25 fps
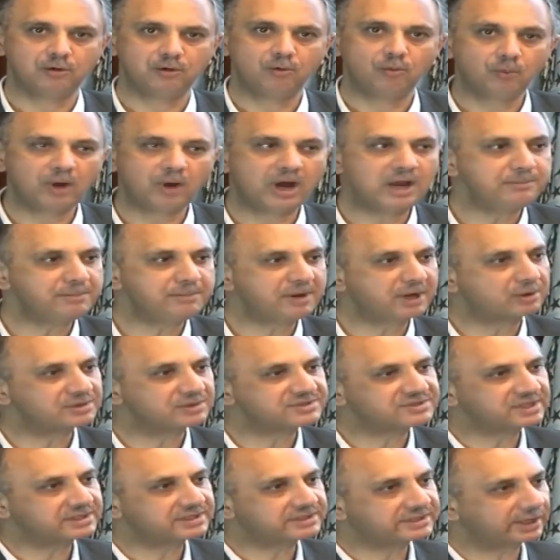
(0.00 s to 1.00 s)
Why?
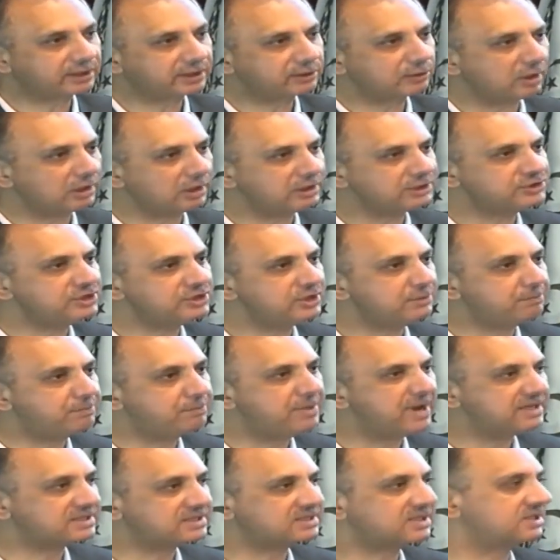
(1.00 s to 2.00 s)
Because the technology
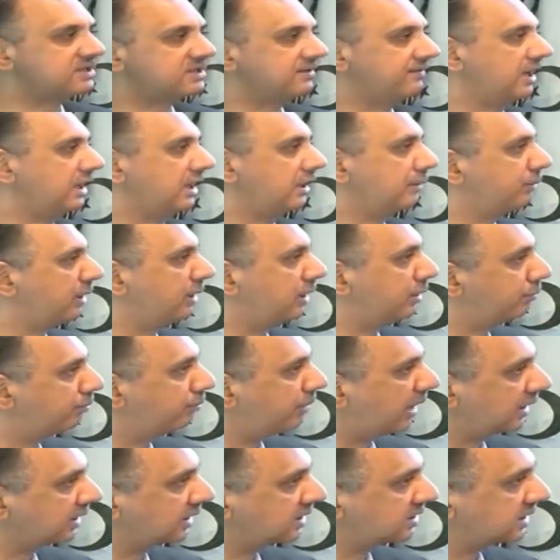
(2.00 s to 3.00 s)
base is available in
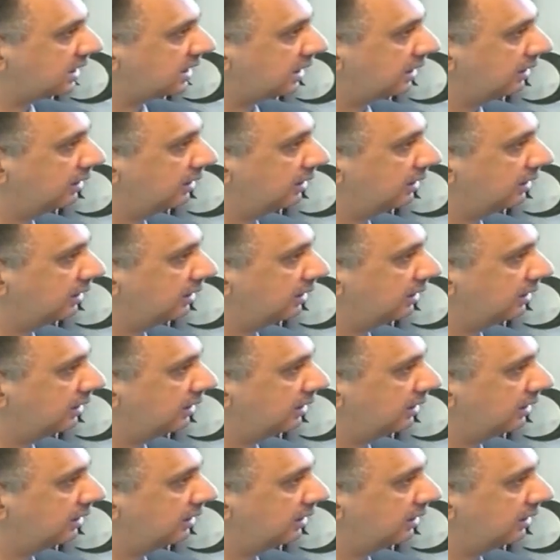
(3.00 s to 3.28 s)
Pakistan.